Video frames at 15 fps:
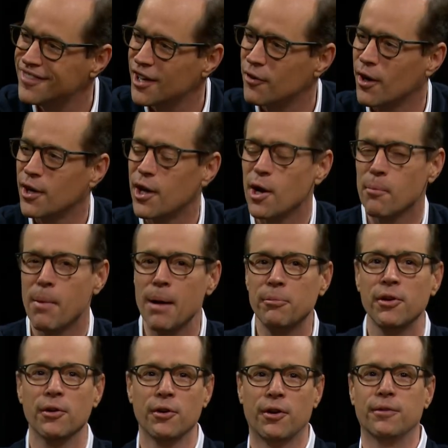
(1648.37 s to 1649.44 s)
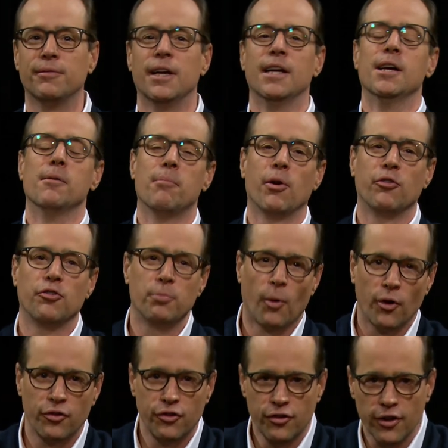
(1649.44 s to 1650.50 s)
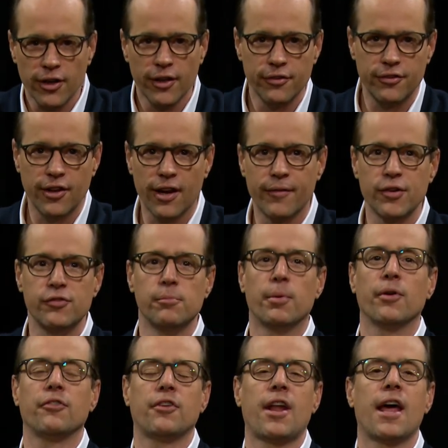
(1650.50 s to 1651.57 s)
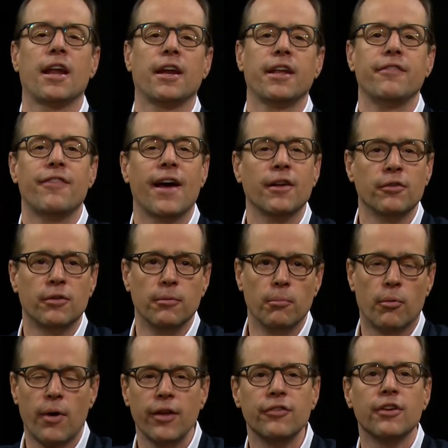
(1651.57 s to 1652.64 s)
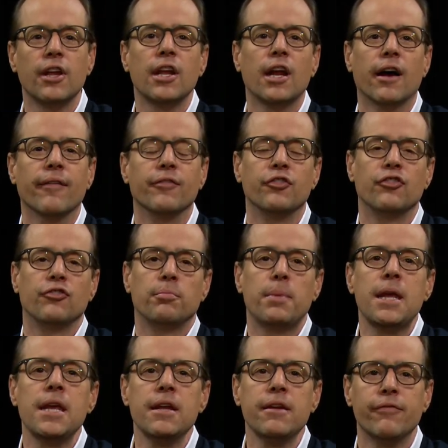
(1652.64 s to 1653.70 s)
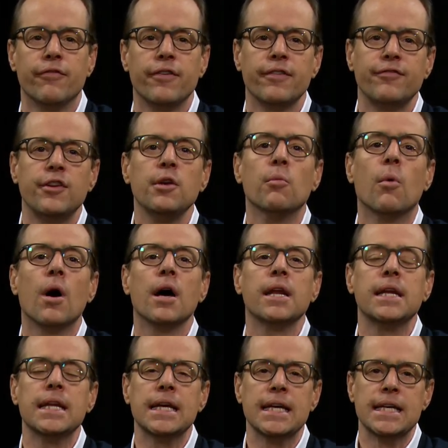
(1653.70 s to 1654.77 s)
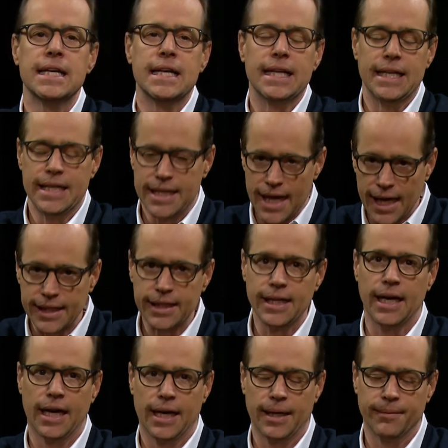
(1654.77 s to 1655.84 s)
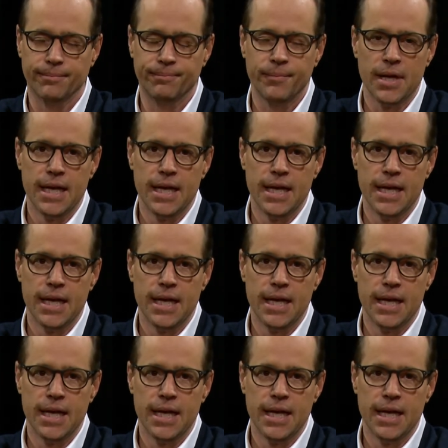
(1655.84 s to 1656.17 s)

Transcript: Take great care. You Bob Dillner, motorsports journalist, television personality, founder and president of Speed51.com.